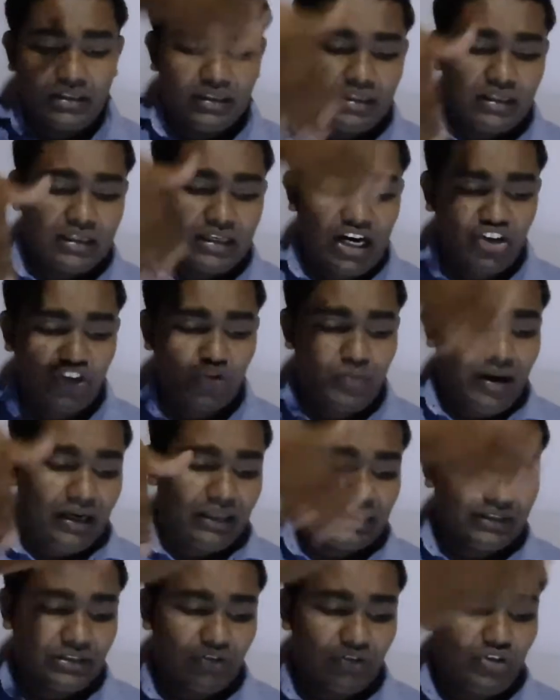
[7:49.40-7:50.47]
crush
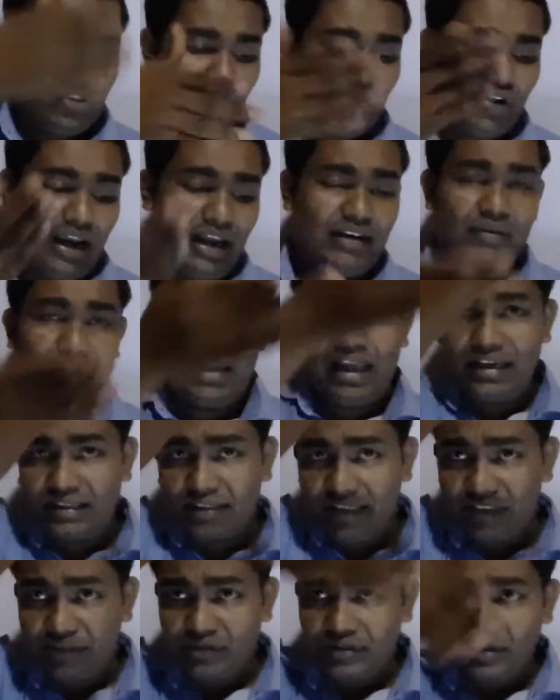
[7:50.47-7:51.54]
mark. You can do like
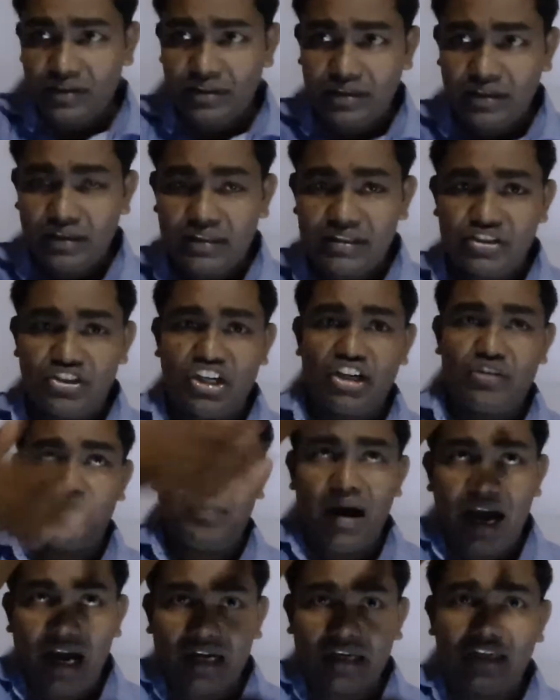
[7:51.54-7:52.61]
this straight
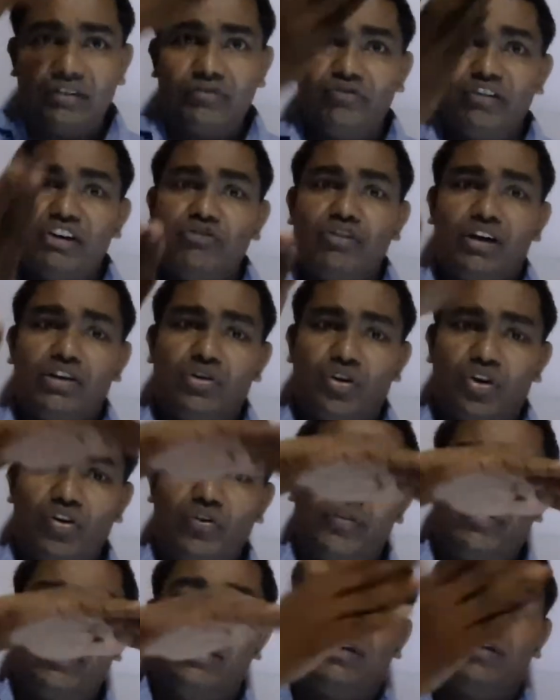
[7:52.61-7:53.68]
mark. When you are
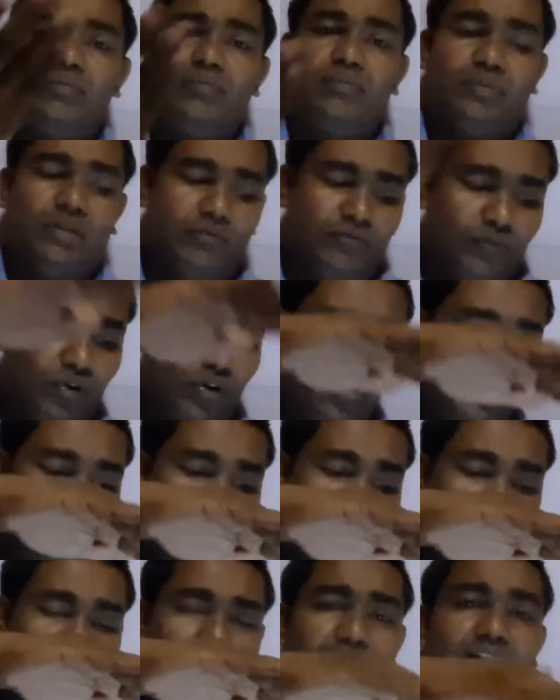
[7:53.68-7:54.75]
drawing, fold
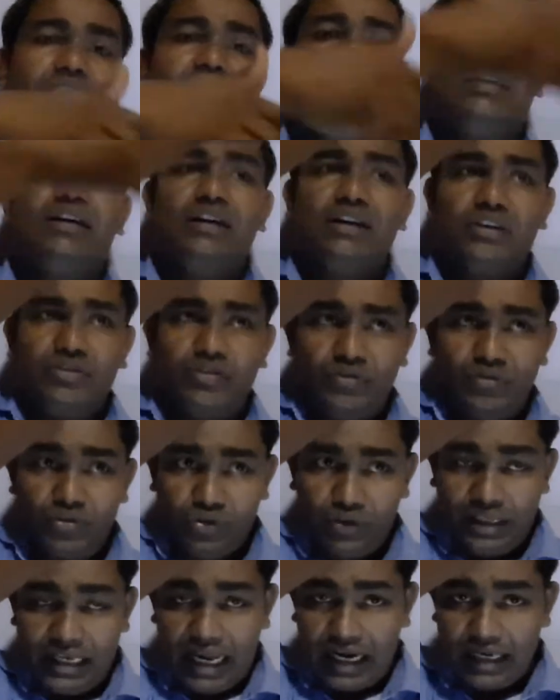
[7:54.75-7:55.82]
this one,
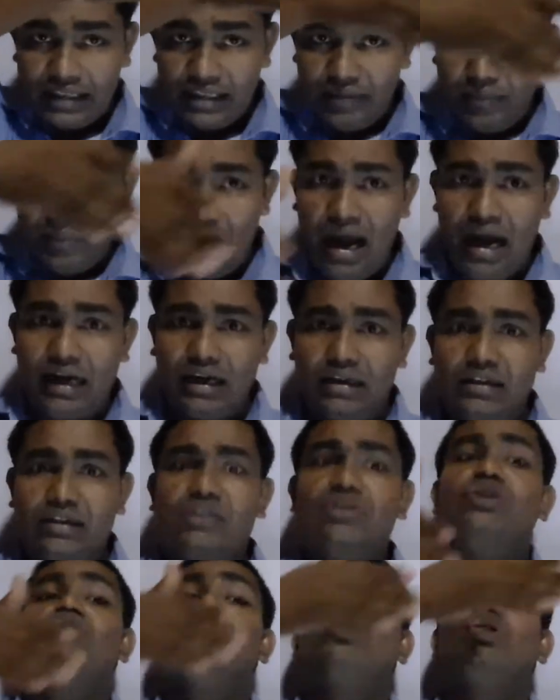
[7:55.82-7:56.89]
there is a mark.
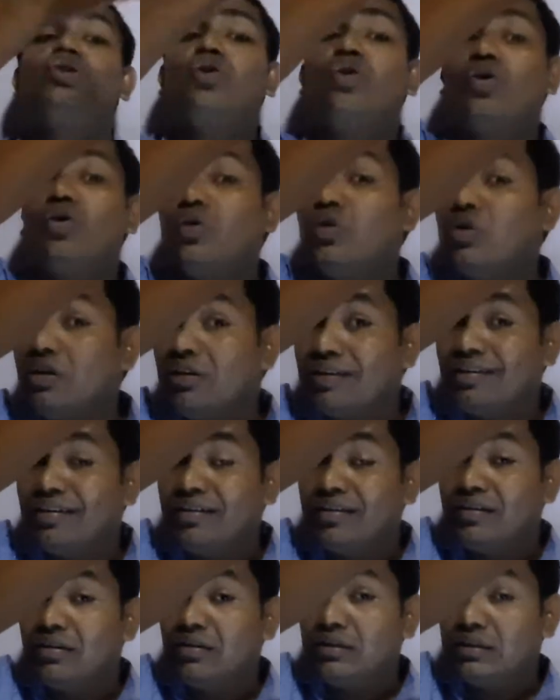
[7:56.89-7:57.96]
You need to draw
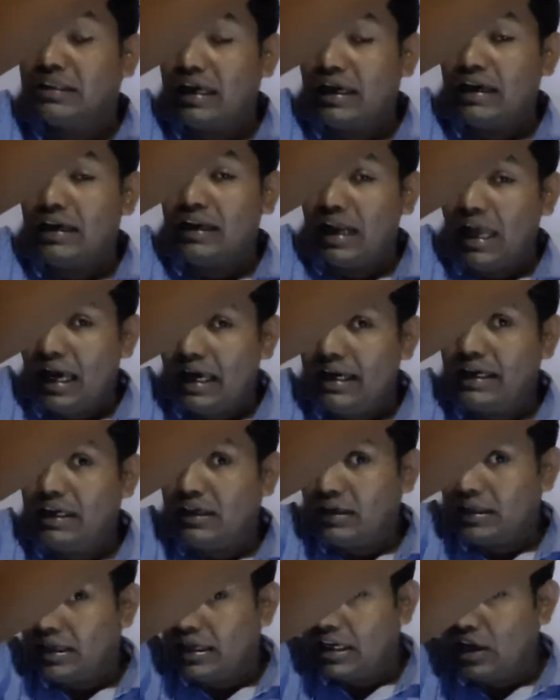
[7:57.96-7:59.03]
the
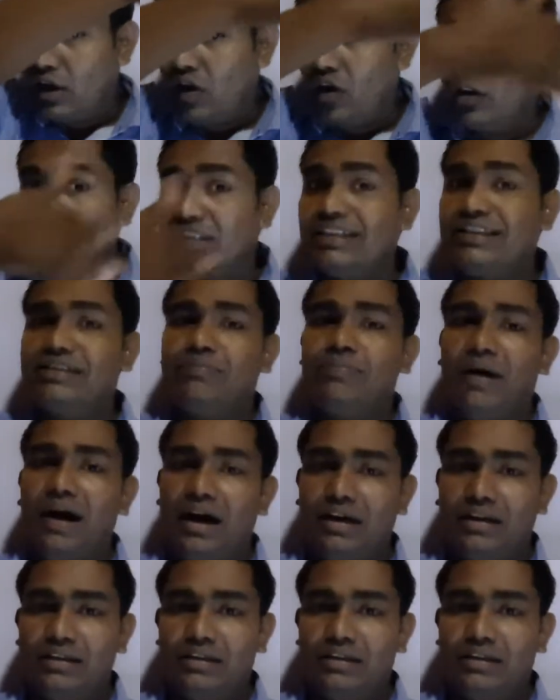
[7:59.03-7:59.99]
line along this mark,